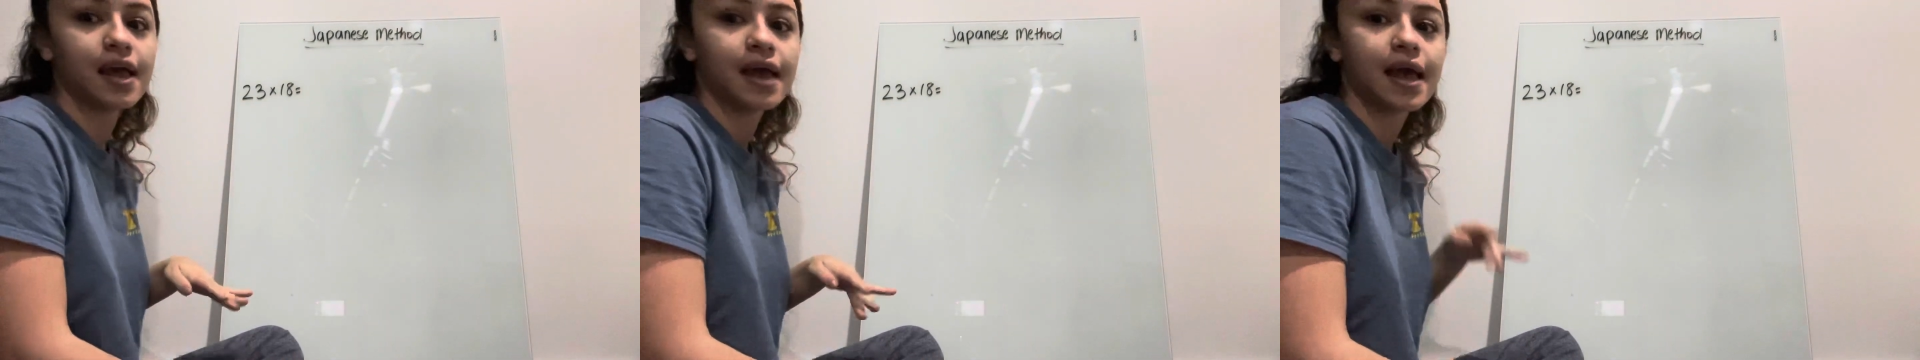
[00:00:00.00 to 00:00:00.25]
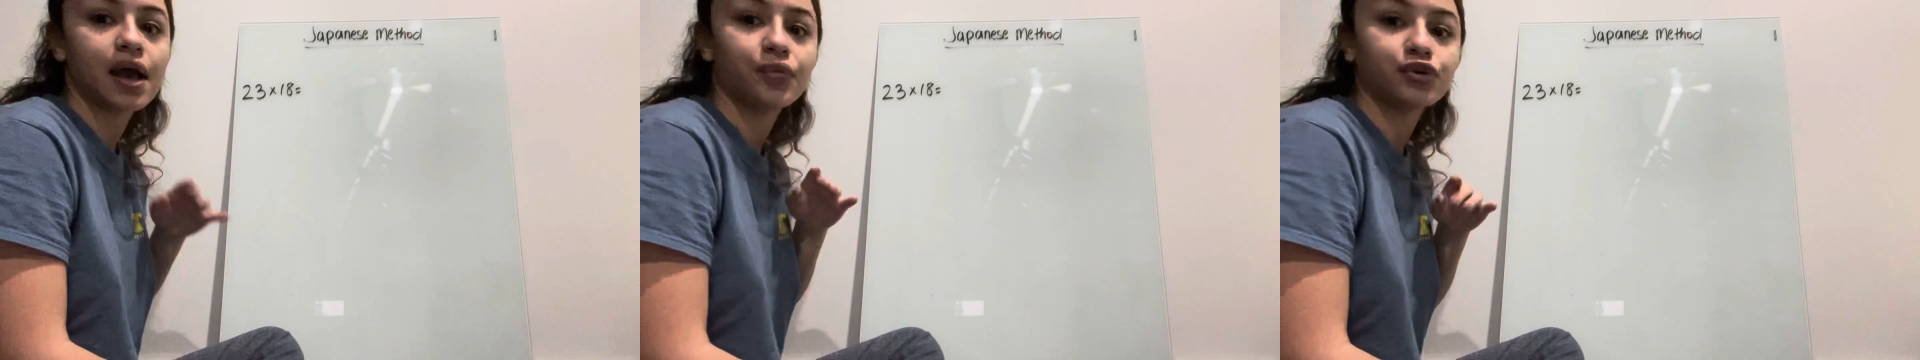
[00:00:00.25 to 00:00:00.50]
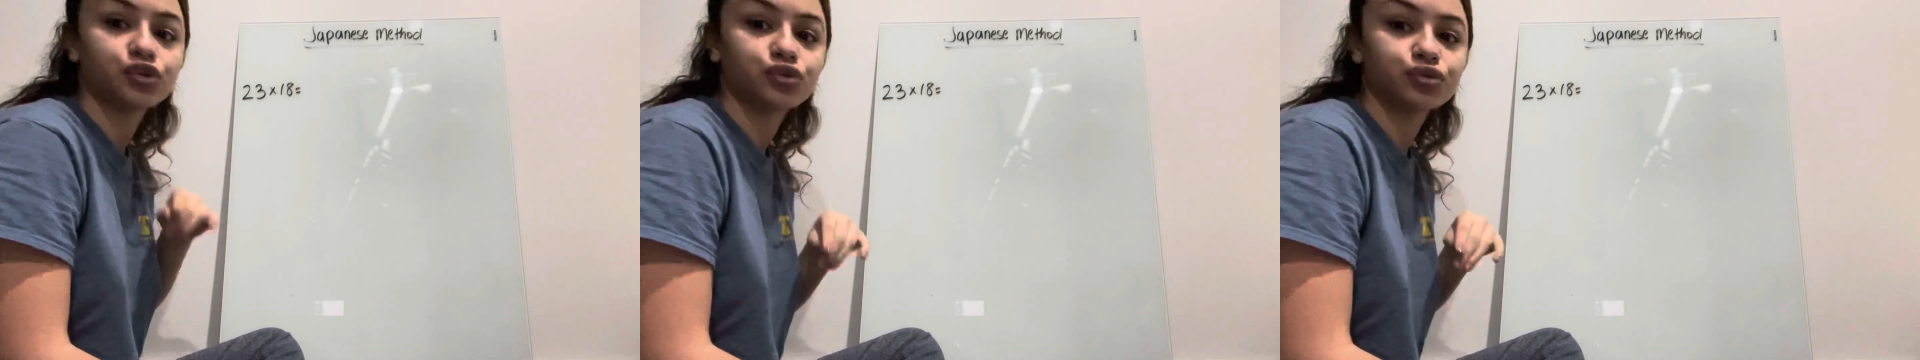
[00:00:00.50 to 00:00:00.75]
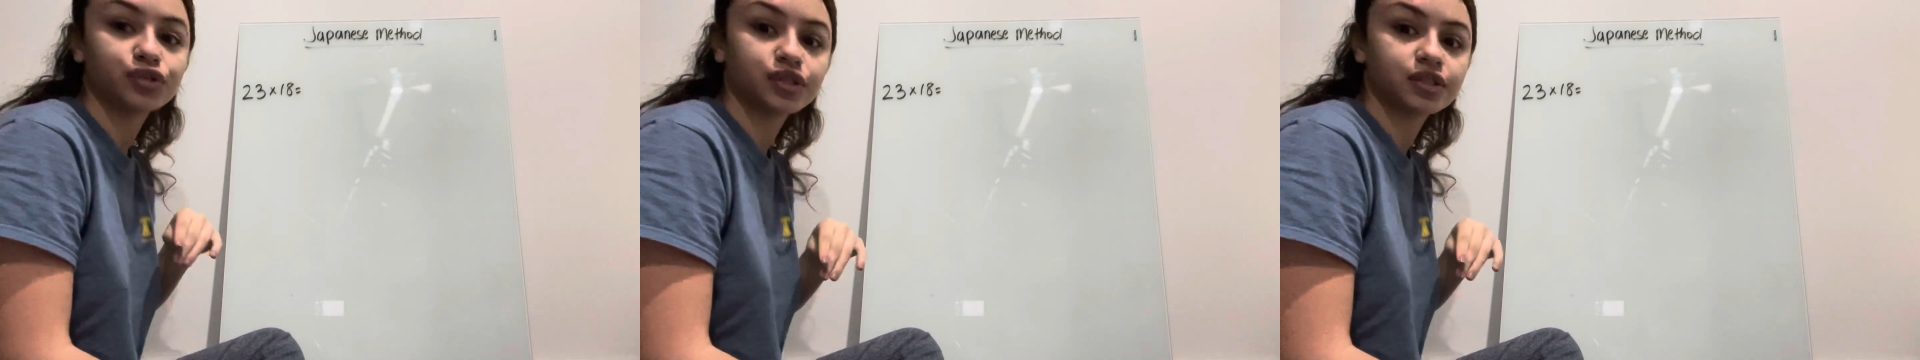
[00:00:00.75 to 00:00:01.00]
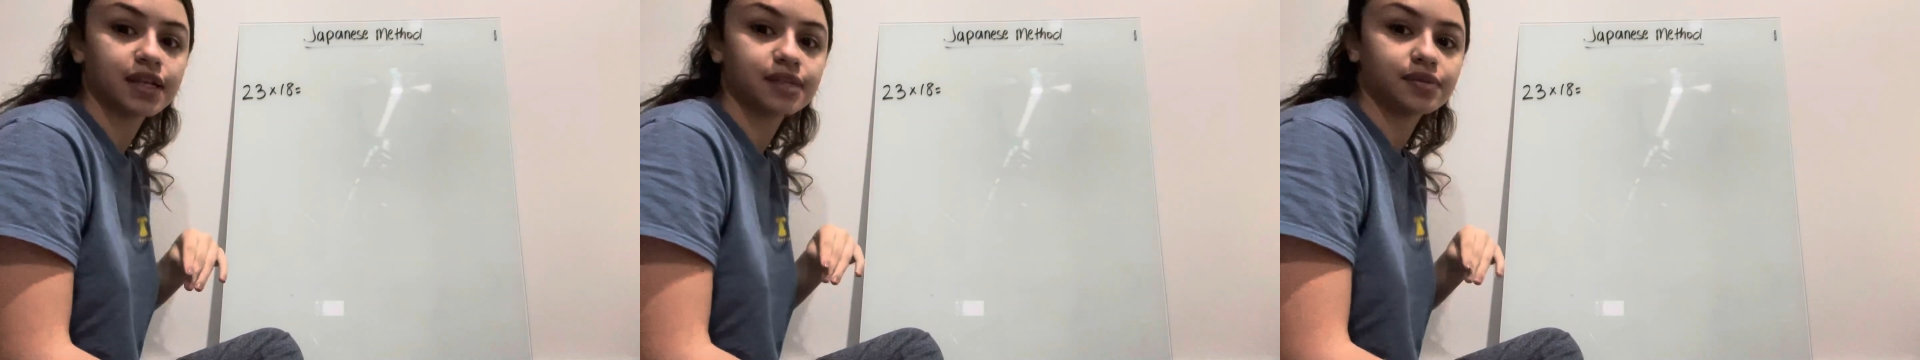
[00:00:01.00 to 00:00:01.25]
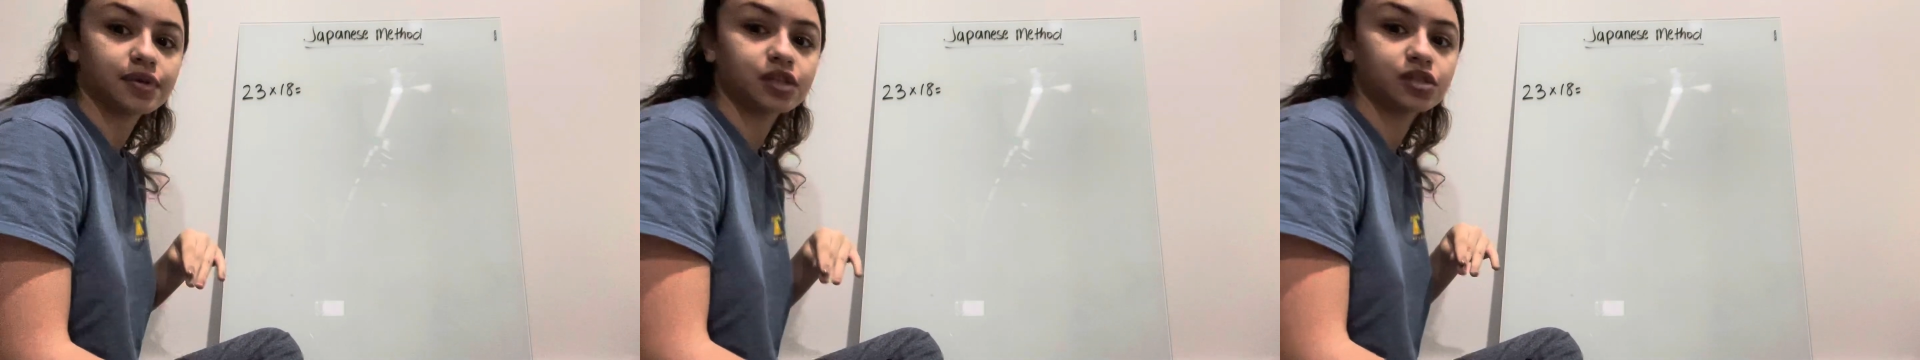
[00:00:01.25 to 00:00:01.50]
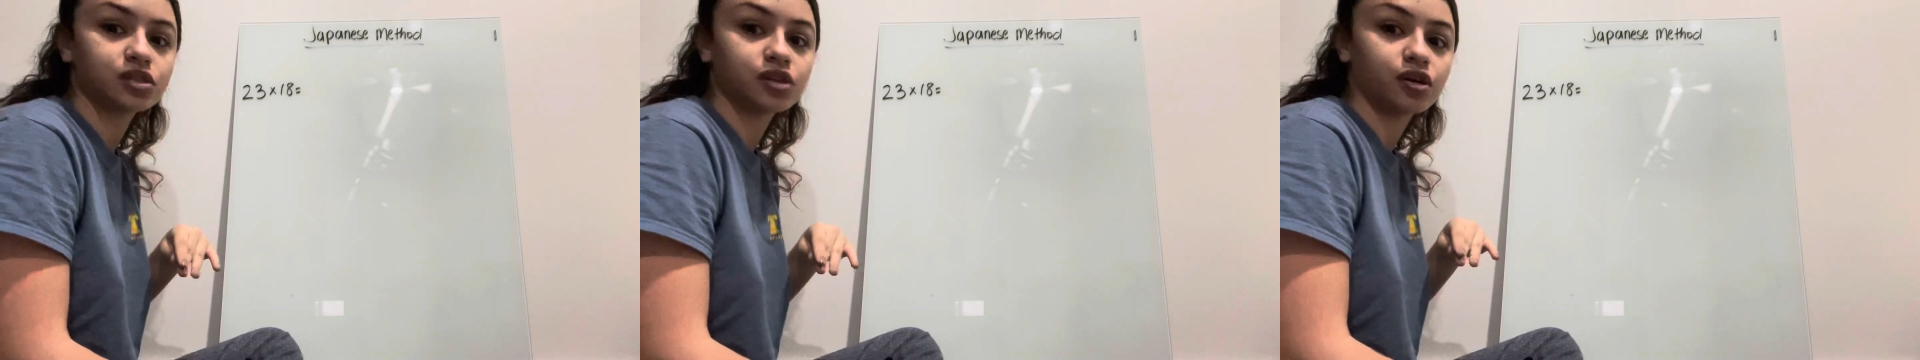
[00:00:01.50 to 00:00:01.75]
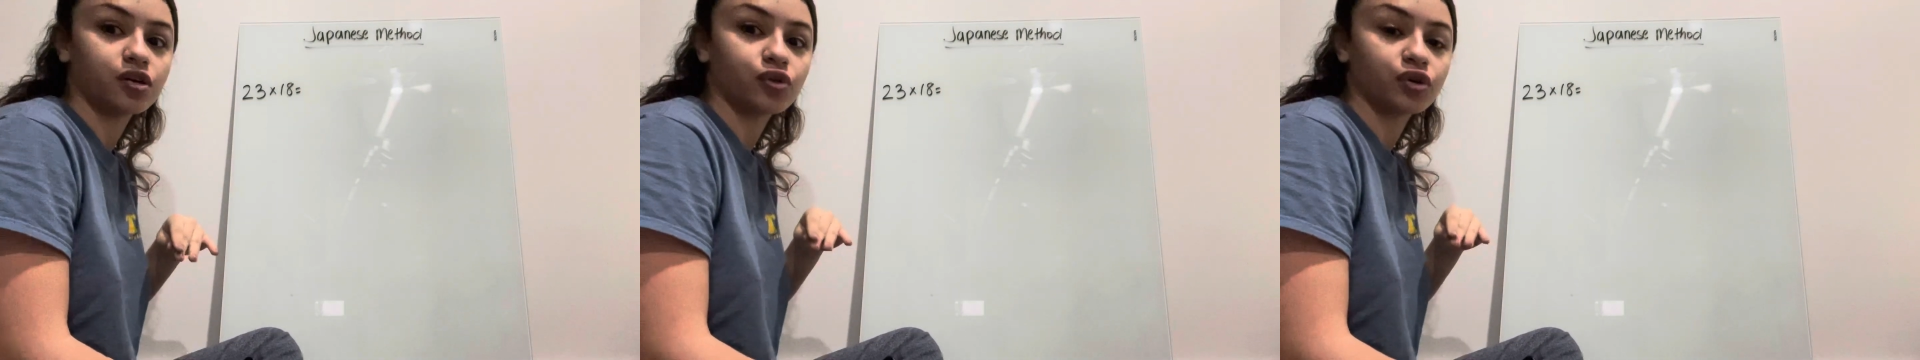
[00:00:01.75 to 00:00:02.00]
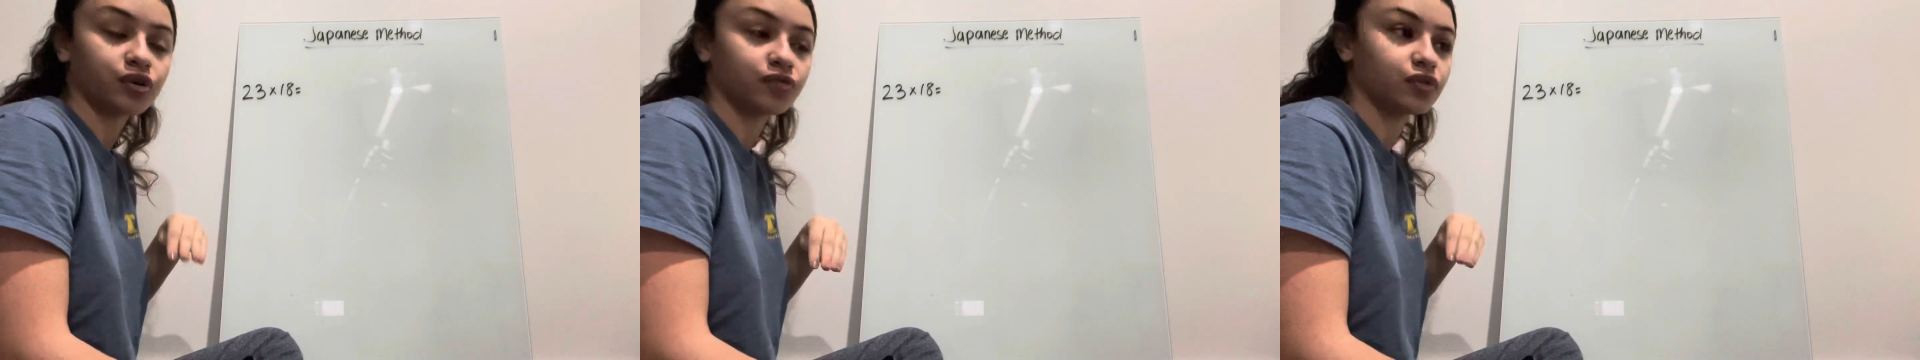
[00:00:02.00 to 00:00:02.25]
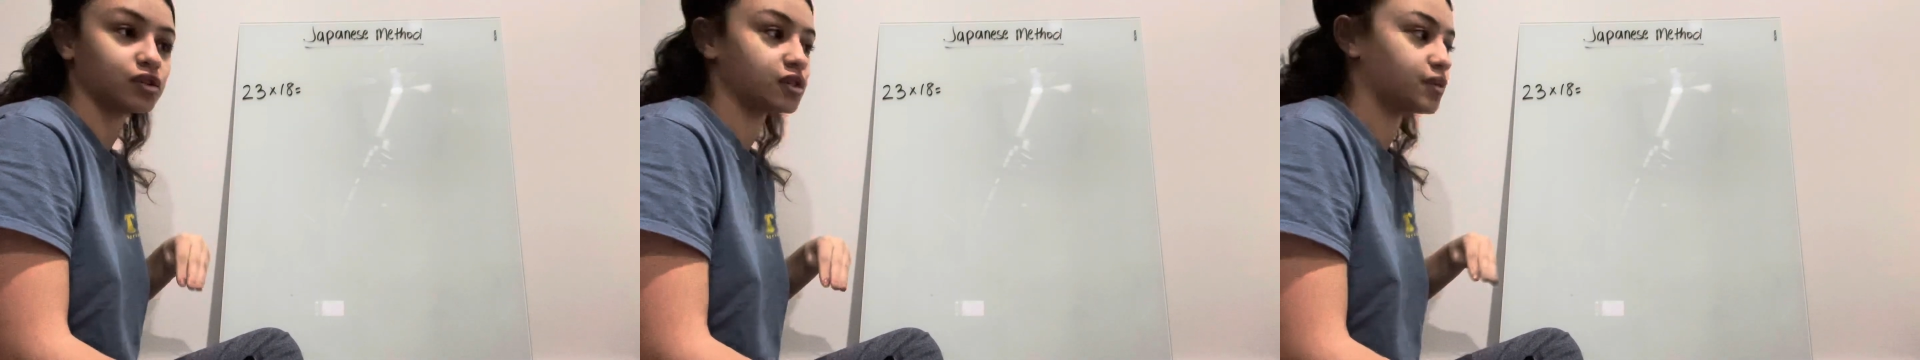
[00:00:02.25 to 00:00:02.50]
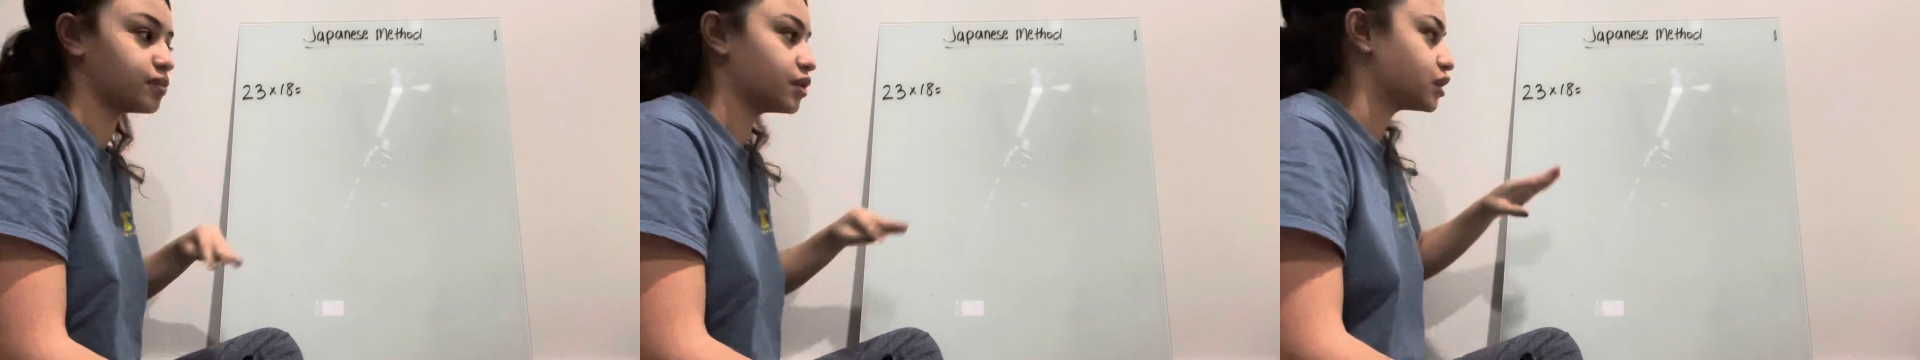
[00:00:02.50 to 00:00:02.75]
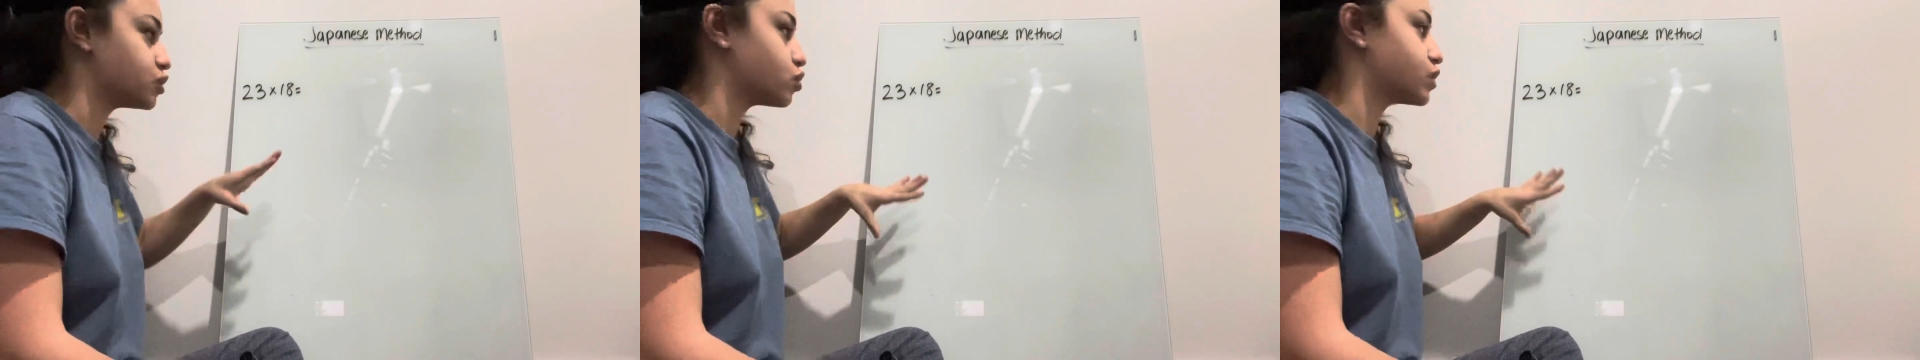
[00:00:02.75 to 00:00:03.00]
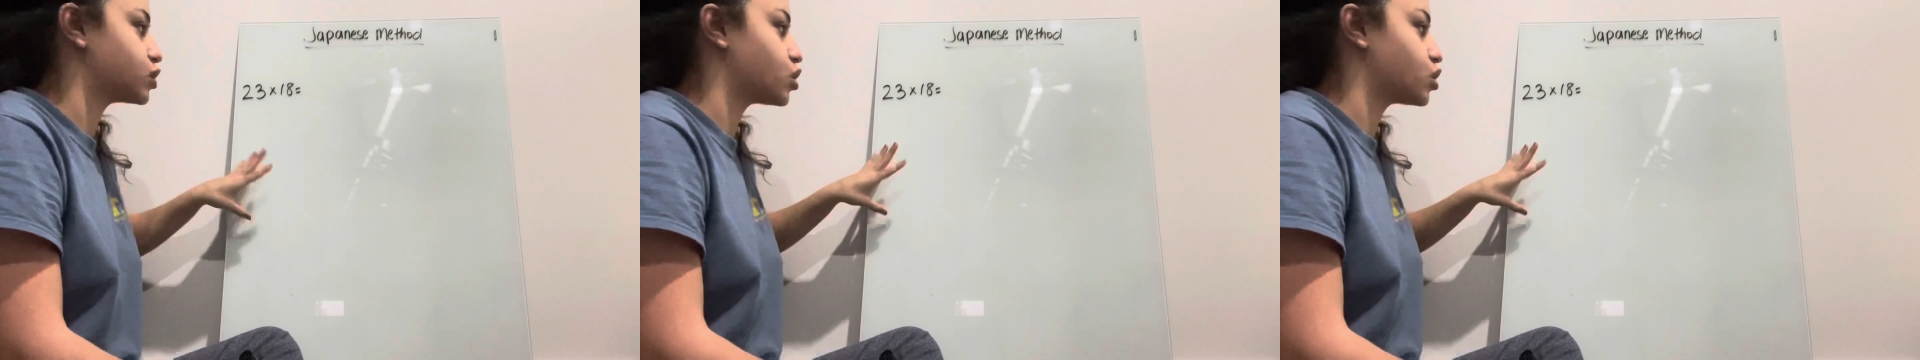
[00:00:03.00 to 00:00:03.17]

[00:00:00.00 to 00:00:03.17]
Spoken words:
And when you're doing your tens place or your first number, it's always